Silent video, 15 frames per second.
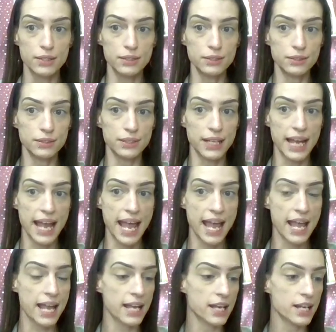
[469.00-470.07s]

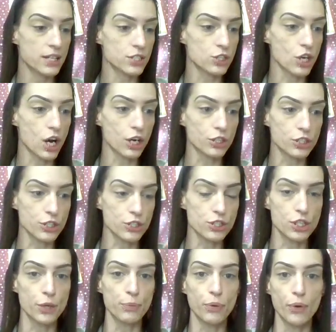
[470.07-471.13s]
a
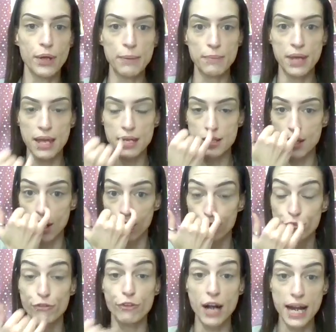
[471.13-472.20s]
doctor's appointment on
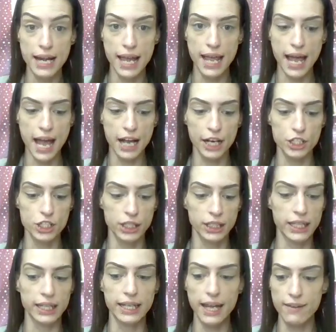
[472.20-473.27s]
Friday,
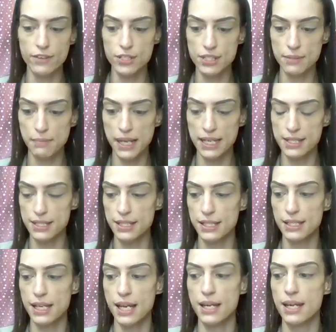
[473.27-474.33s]
actually. Gave her some
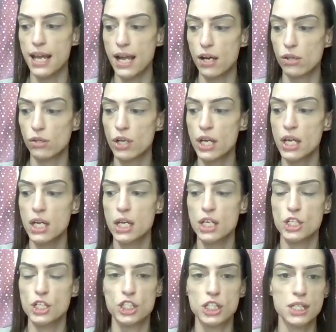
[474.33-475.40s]
medicine, and now
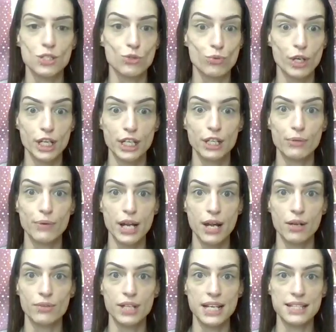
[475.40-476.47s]
she's running
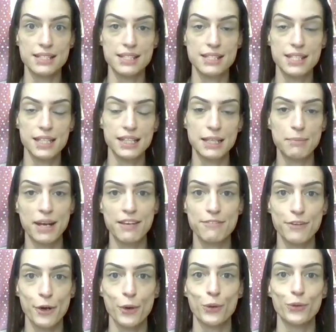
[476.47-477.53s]
around and stealing my
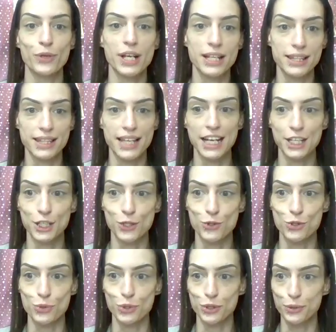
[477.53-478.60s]
phone like
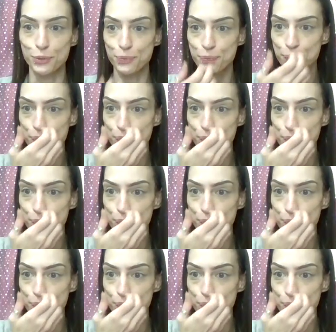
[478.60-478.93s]
usual.